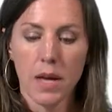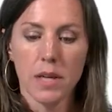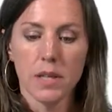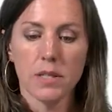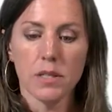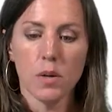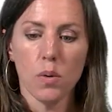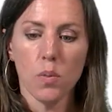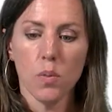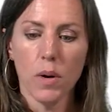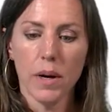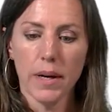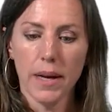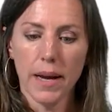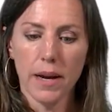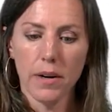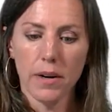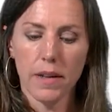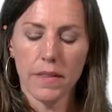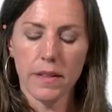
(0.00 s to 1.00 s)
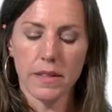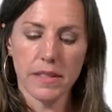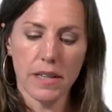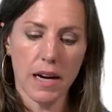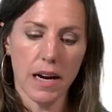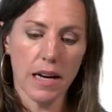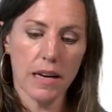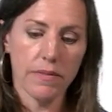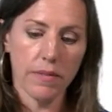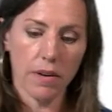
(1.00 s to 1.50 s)
So one area that's
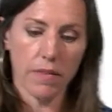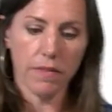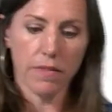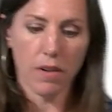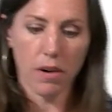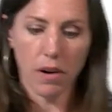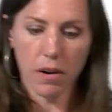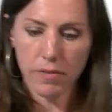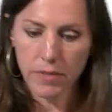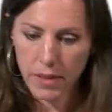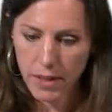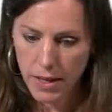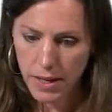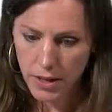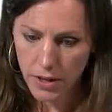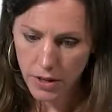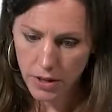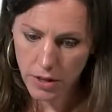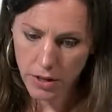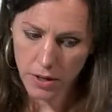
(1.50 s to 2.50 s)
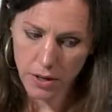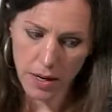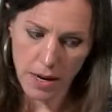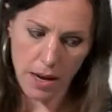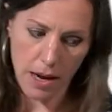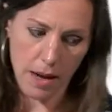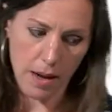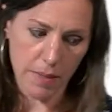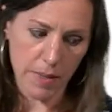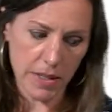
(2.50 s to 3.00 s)
kind of evolving here,
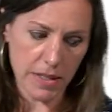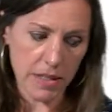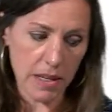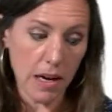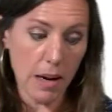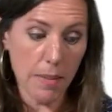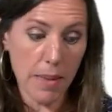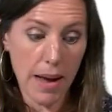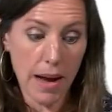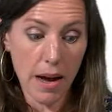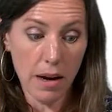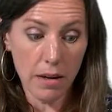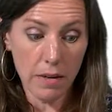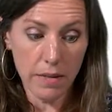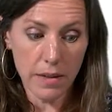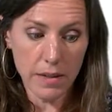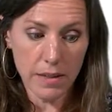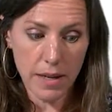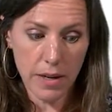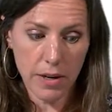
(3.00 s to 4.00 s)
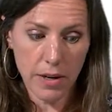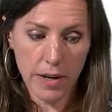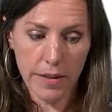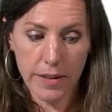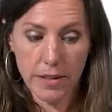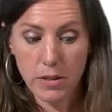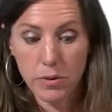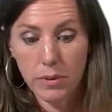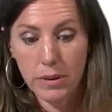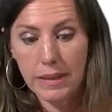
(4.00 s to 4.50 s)
that's come out of this area
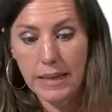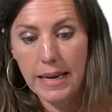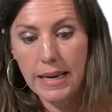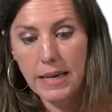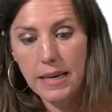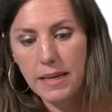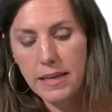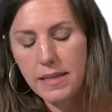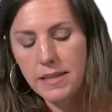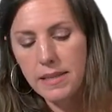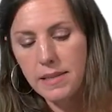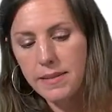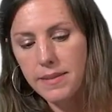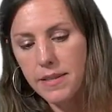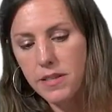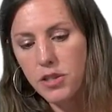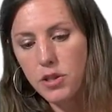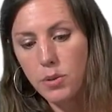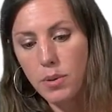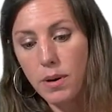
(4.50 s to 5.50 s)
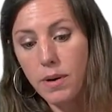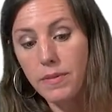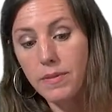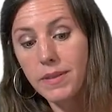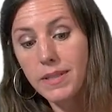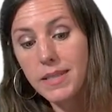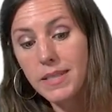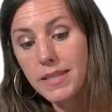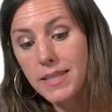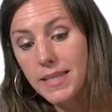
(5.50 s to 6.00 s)
that's related, is this issue of
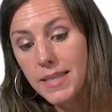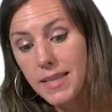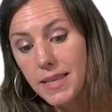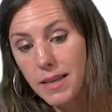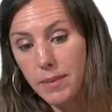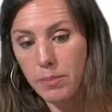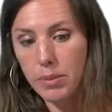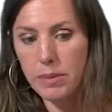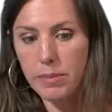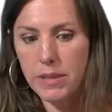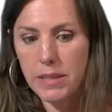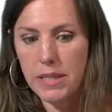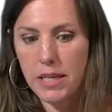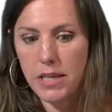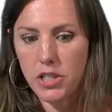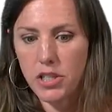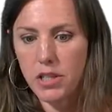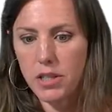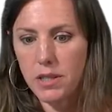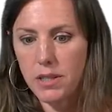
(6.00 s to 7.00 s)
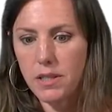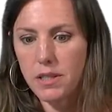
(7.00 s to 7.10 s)
de-implementation.